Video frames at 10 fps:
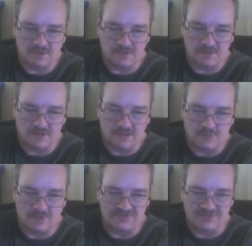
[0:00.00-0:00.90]
like
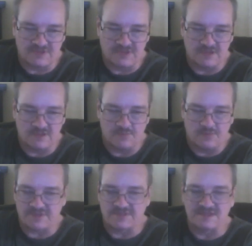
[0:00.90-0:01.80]
with the book
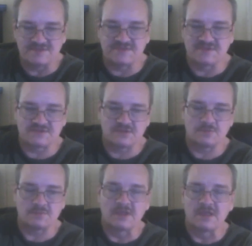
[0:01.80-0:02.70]
a day system,
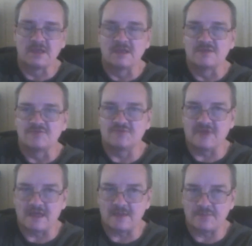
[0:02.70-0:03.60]

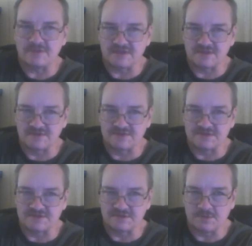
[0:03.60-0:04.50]
that particular
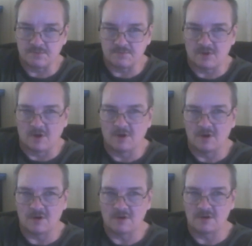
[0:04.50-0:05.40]
system,
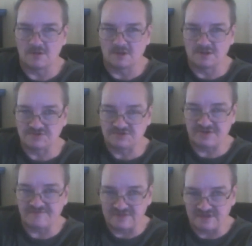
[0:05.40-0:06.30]
our
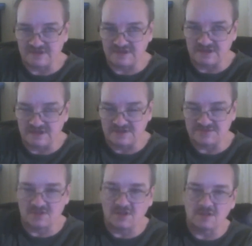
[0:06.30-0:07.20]
longevity is a
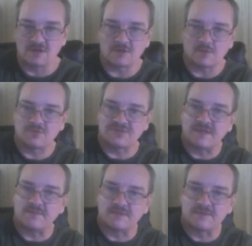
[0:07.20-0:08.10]
lot longer with that
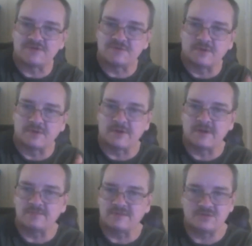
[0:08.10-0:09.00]
membership
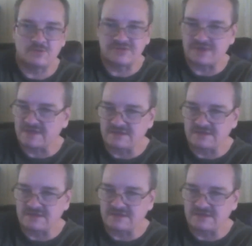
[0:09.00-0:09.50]
program than with any